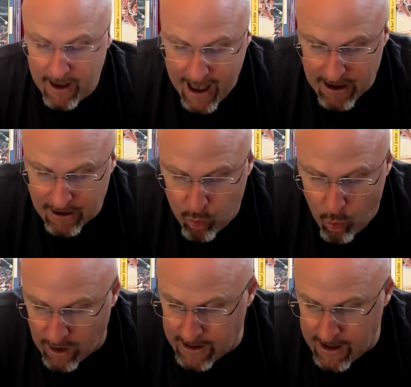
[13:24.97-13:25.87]
Out of
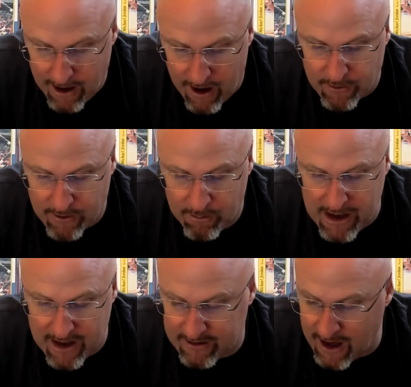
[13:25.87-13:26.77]
2,800
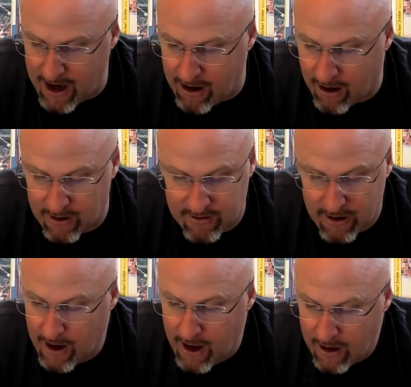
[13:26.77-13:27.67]
PSA cards,
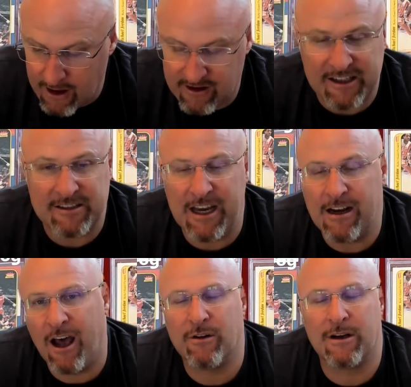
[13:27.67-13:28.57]

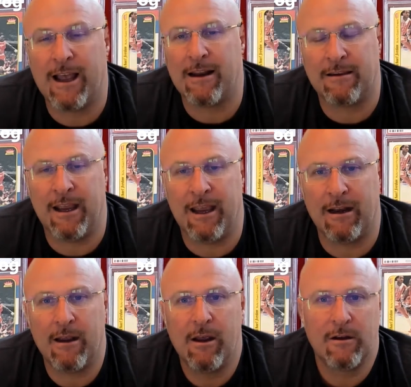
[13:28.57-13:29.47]
1,600 got a 10.
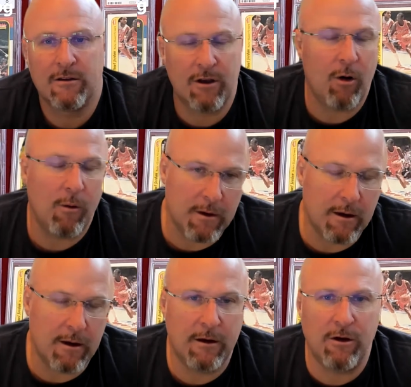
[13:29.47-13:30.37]
So
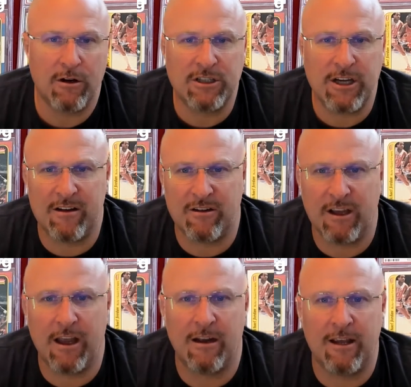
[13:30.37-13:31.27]
your chances of
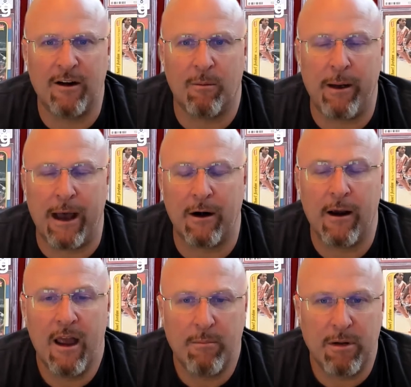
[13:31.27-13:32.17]
getting a 10 are better,
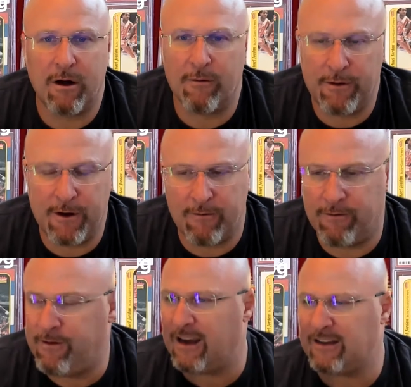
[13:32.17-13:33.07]
but they're
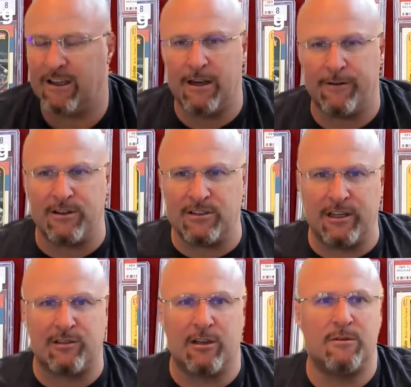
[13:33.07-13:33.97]
vastly different
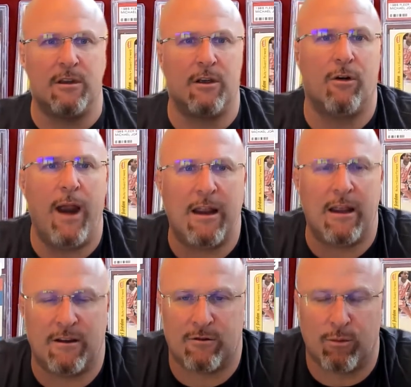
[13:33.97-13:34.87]
systems, and the grading
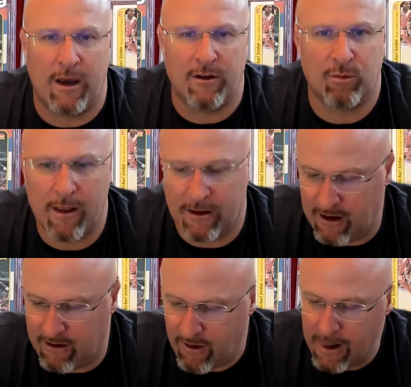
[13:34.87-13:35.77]
is
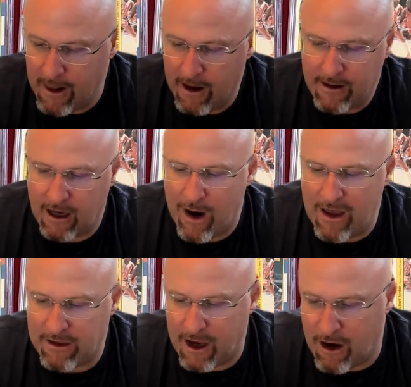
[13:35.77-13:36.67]
relative. Now, do I
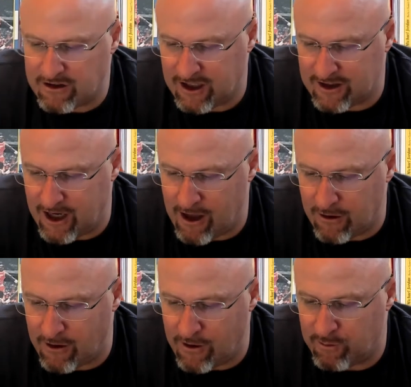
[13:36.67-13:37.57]
think all
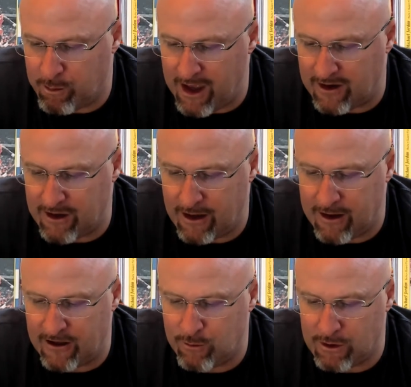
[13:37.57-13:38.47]
1,600 of those PSA
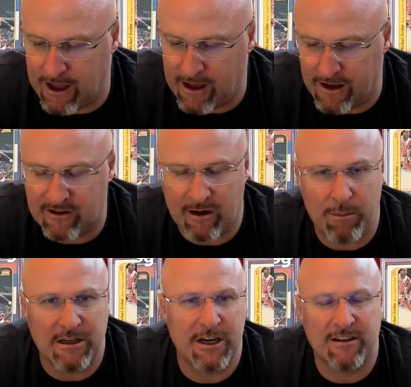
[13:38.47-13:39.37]
10s would get at least a
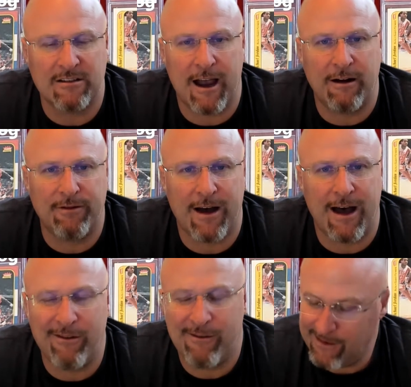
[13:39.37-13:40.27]
BGS
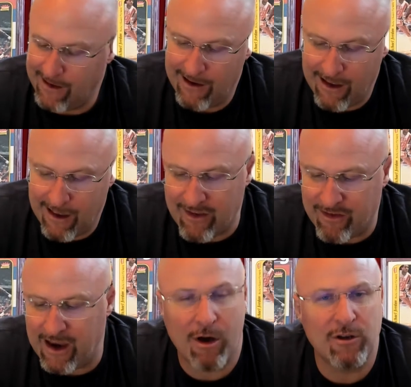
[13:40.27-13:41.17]
9.5? I
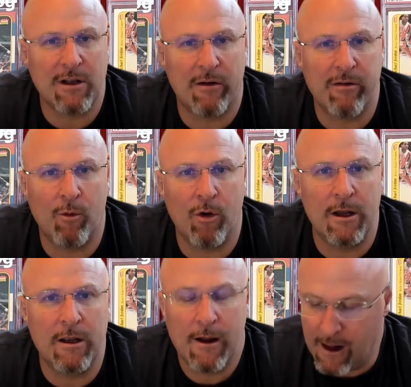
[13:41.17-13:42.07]
think most of them
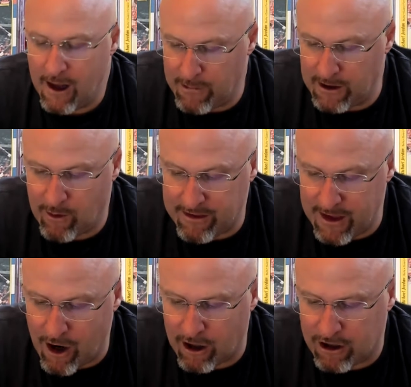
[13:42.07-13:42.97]
would. But do I
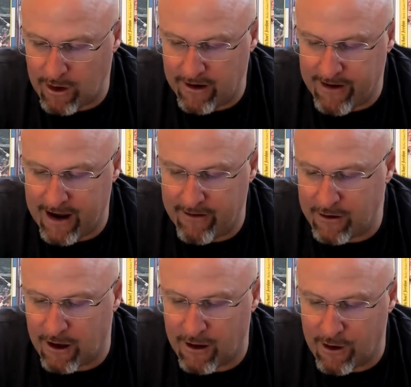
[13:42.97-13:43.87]
think all
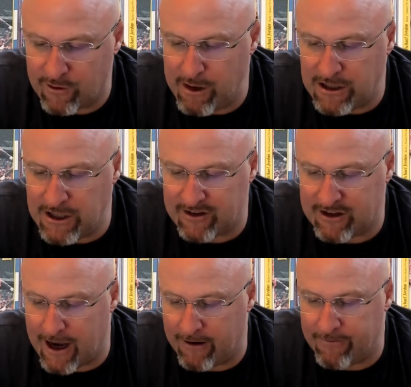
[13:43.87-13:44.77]
2,500 of those BGS
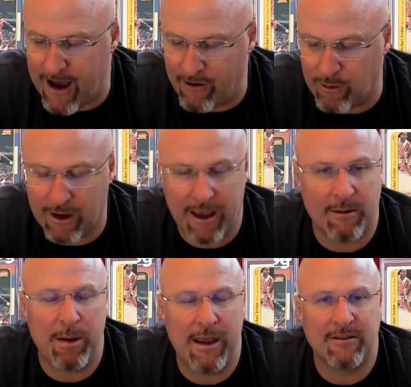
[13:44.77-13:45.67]
9.5s would get
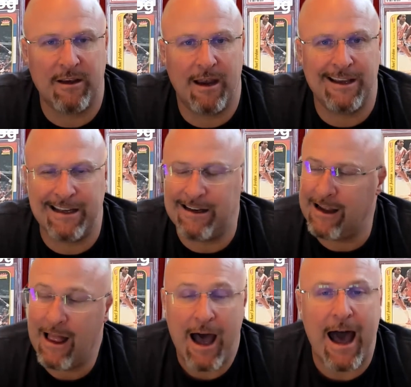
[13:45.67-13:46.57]
a PSA 10?
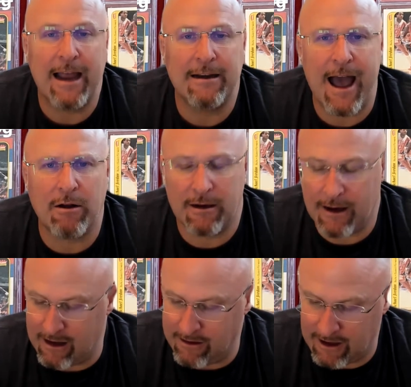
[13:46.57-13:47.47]
I doubt it.
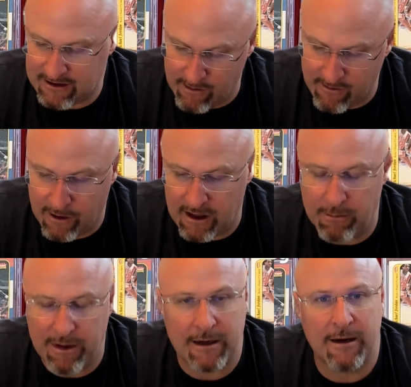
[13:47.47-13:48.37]
I think some of them will end up
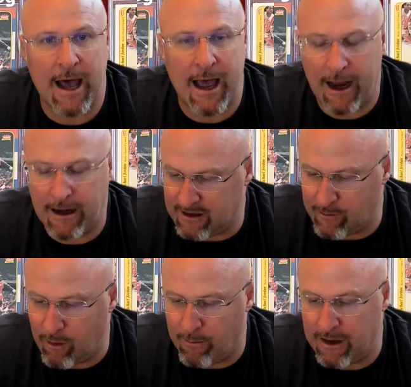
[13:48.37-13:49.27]
being a 9 and some of
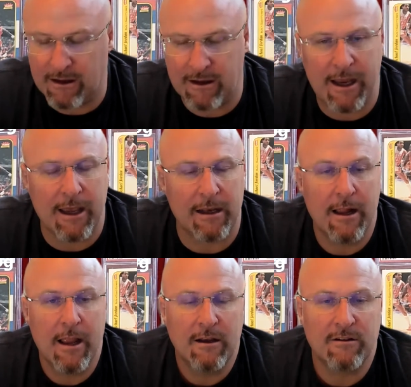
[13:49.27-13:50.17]
them will be a 10.
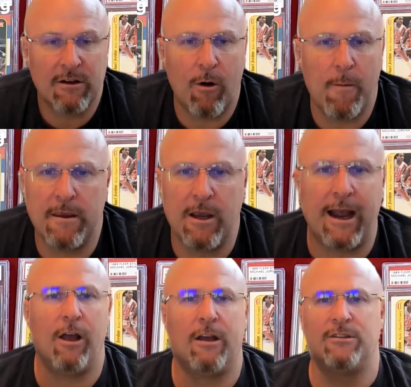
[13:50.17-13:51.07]
So you got
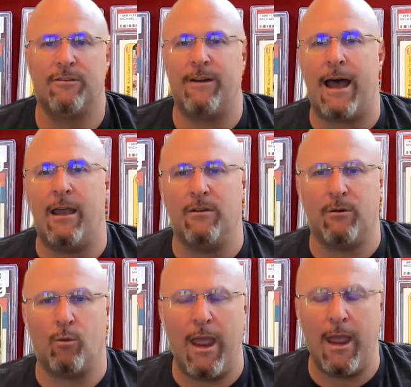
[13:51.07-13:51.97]
to look at your values
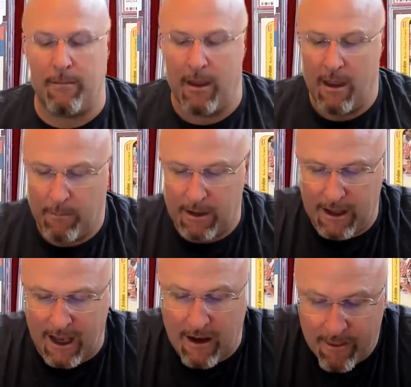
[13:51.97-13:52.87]
and weigh them. But
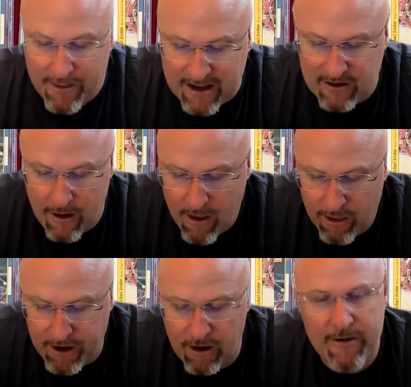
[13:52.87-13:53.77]
again, that's
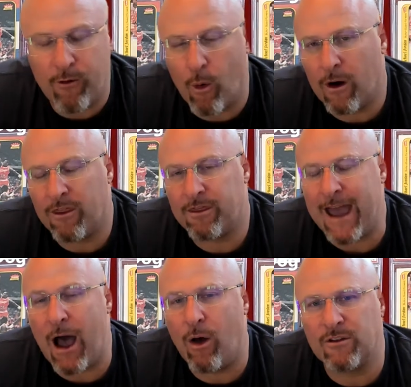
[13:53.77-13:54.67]

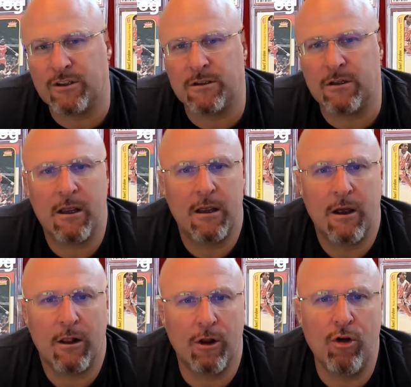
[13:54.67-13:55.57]
34,000
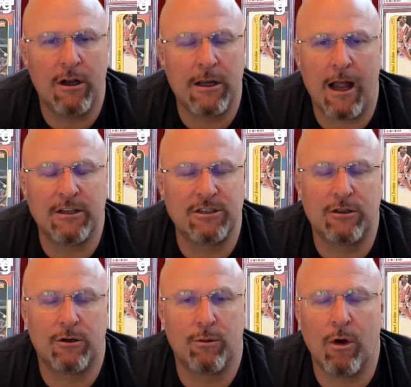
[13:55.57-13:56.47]
Luka Doncic
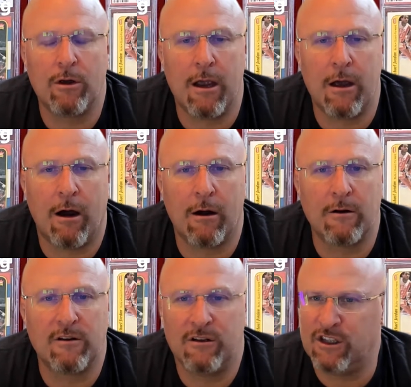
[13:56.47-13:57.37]
rookie
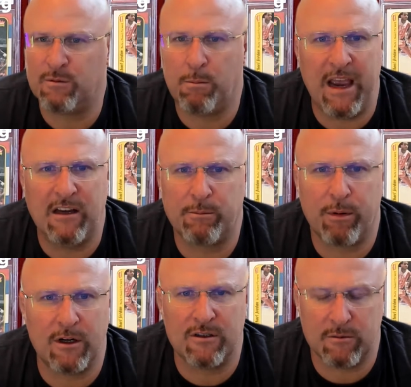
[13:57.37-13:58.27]
cards, just base
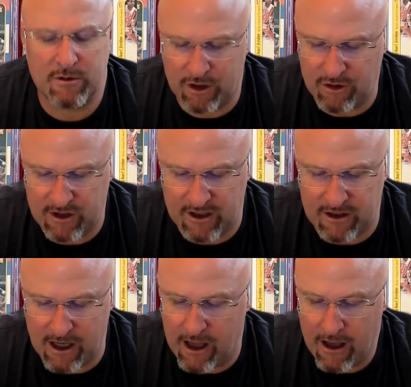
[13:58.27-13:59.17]
prisms,
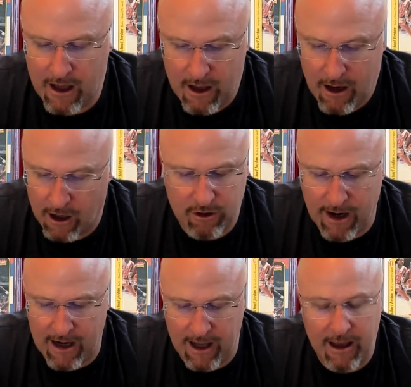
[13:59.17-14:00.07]
260 or
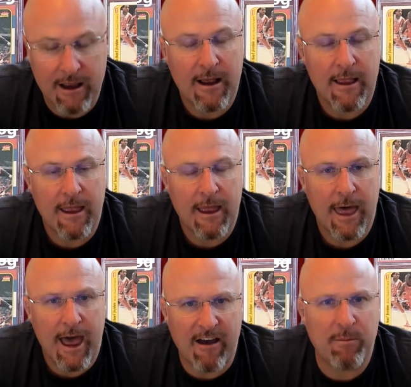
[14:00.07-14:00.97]
280,
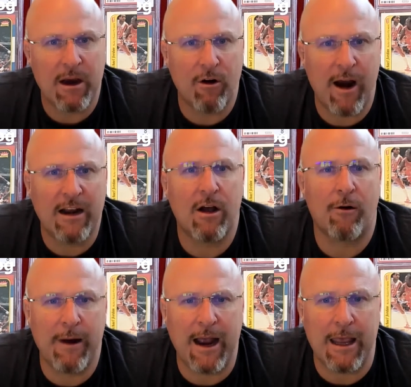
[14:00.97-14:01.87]
have been graded
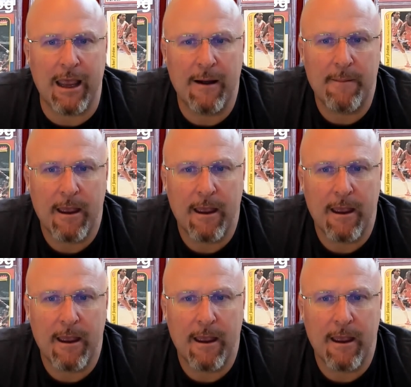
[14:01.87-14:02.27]
already.